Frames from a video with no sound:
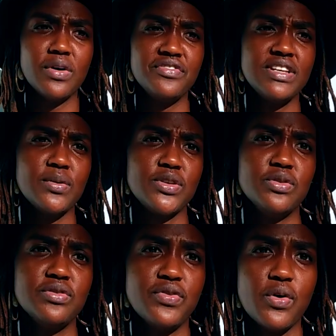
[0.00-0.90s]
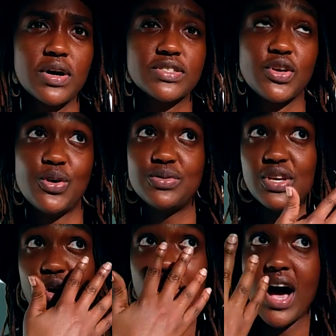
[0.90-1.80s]
I feel like when you go for walks, you're
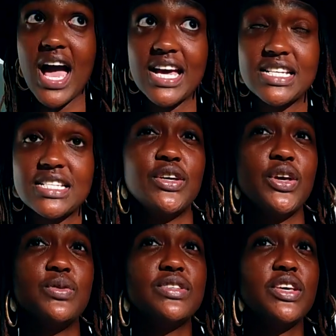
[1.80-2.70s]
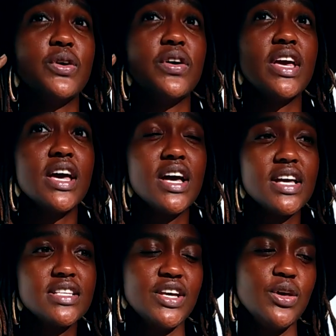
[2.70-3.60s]
using your eyes, you're using your
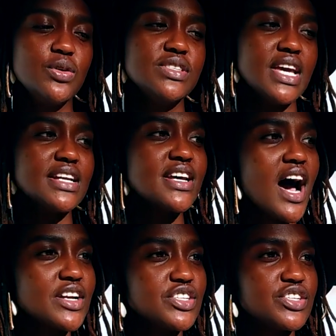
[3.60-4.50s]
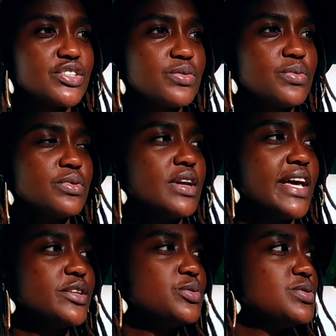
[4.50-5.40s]
ears, you're using touch,
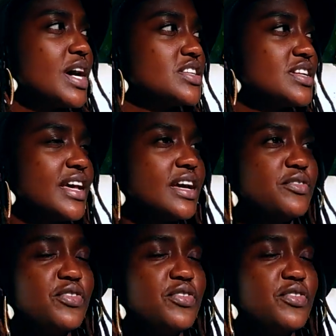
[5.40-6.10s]
like to touch, like if